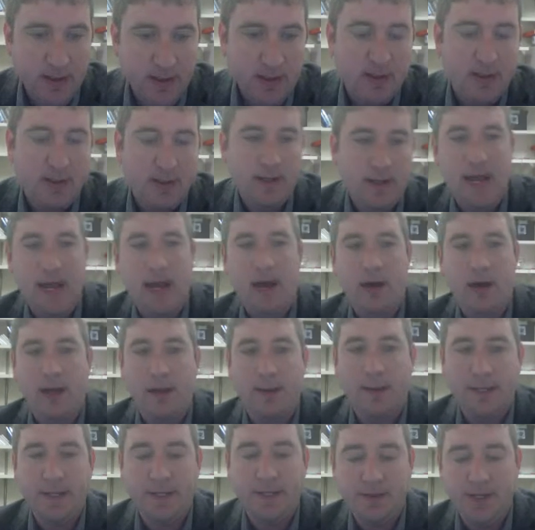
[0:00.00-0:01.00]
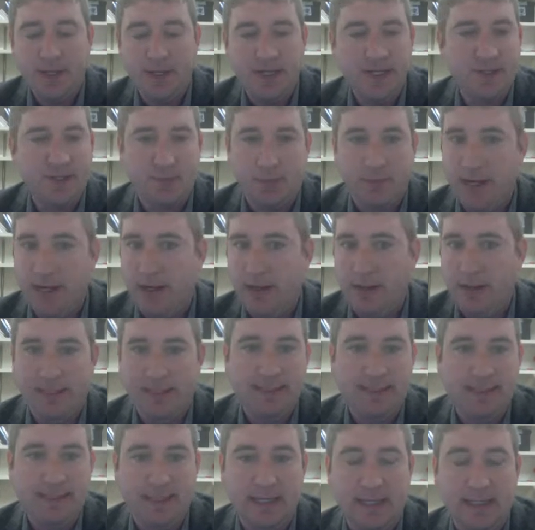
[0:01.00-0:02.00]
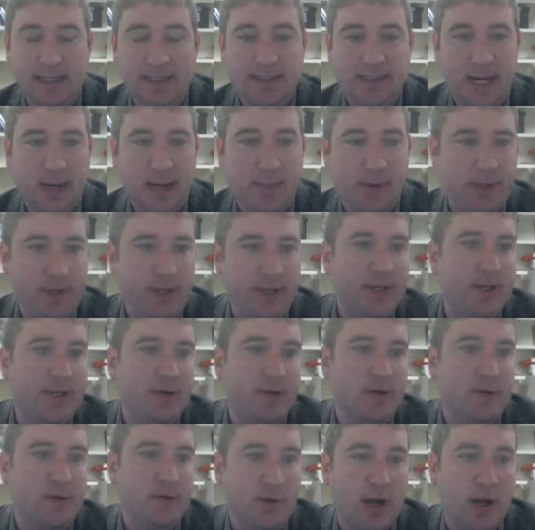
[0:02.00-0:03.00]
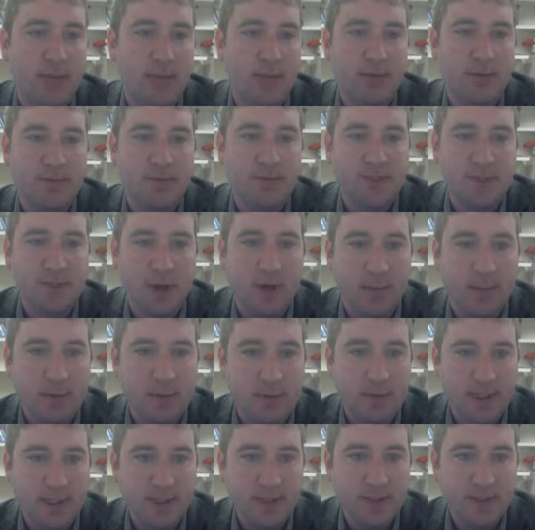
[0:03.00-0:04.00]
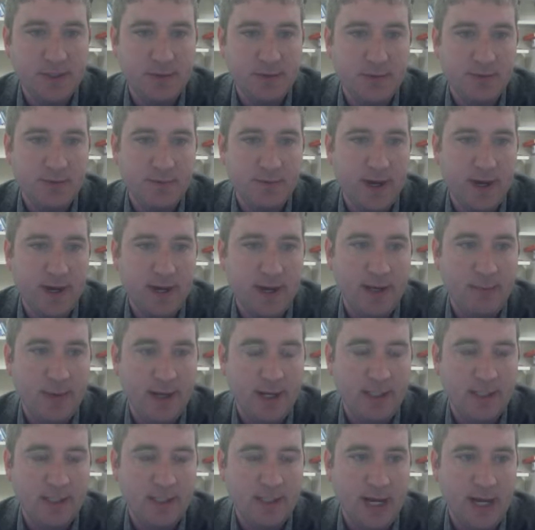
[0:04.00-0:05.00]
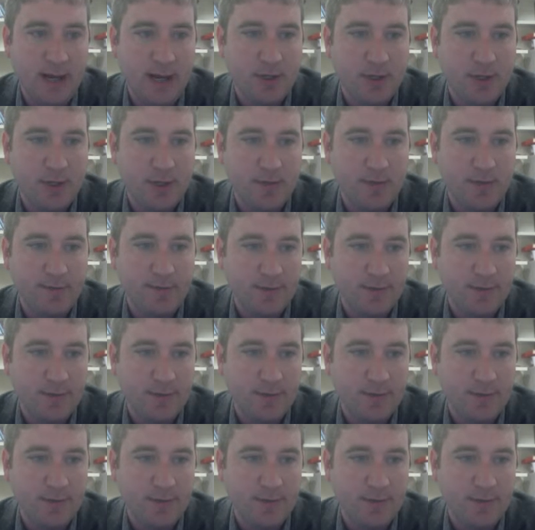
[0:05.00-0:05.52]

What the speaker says: Now, how do I do this? Well, it's a double integral problem. So I'm going to find my top curve.